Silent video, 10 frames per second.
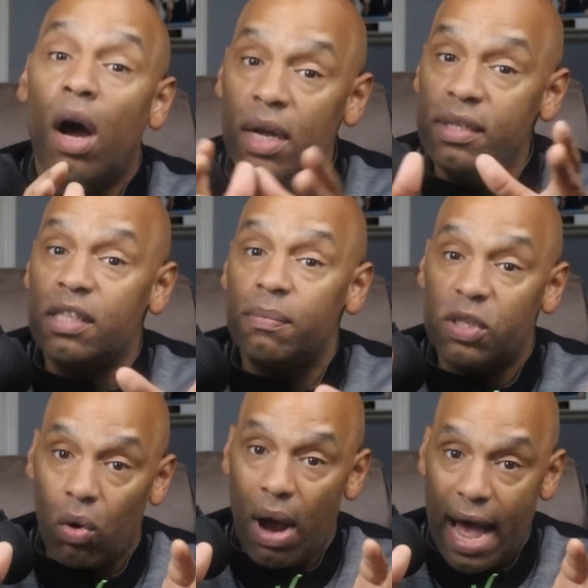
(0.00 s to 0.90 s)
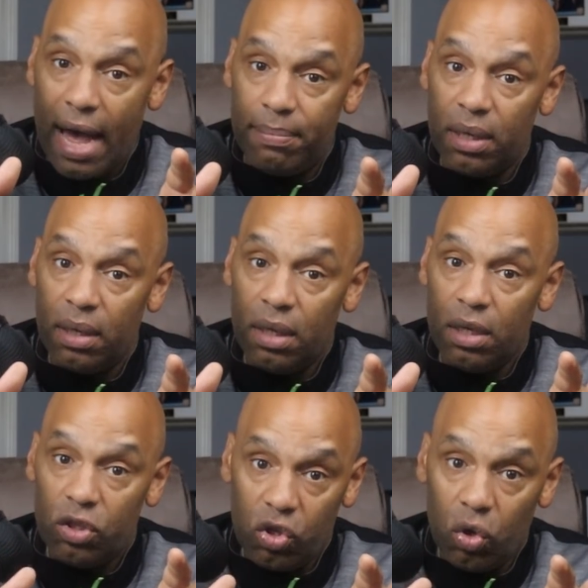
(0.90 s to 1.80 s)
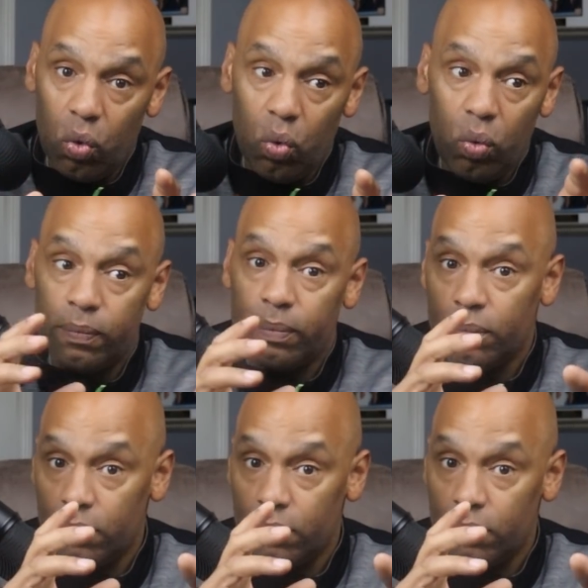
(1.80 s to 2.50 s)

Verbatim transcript: unsubscribed to